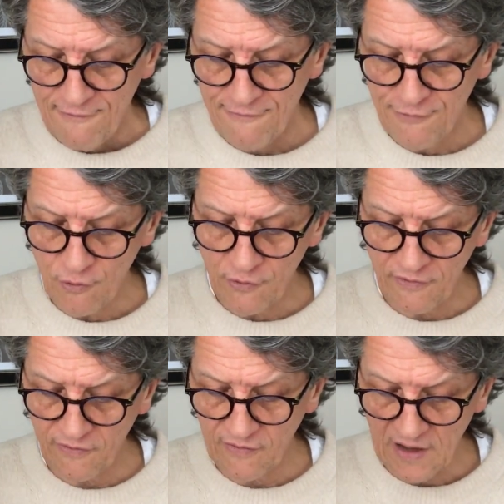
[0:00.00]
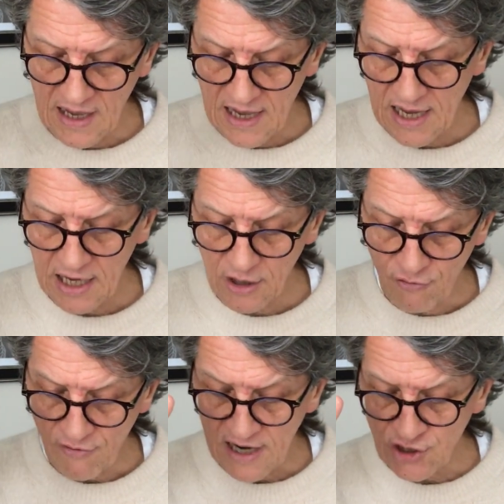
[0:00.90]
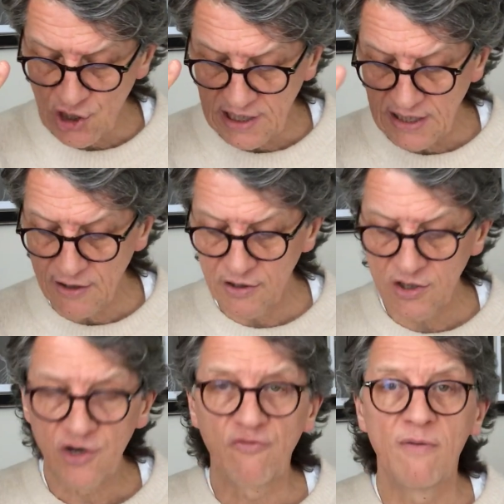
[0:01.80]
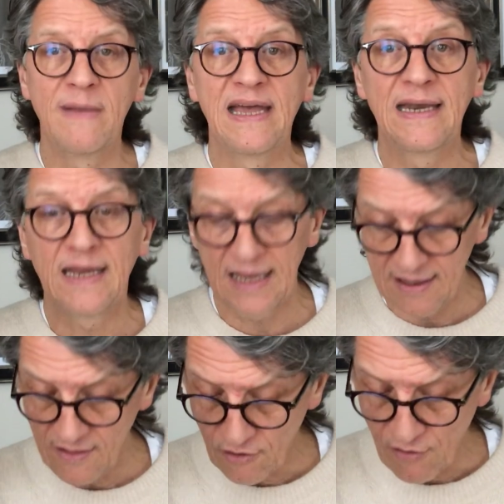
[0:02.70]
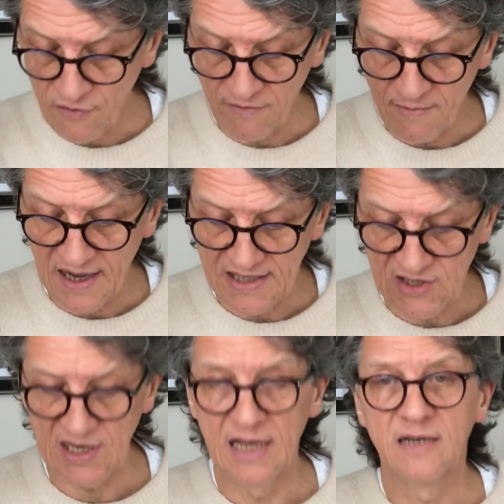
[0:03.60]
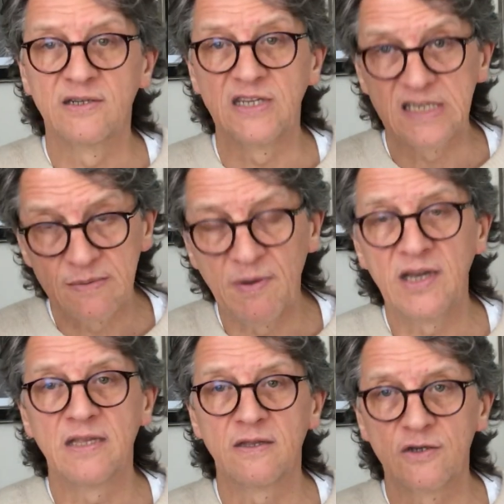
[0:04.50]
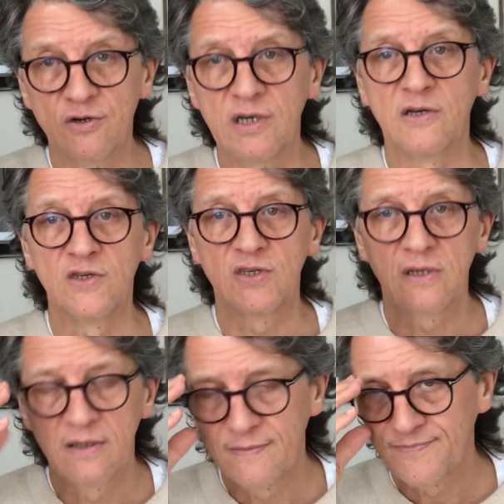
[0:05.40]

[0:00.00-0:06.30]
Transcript: Fourth, gradually learn to remain in the growth mindset despite the triggers.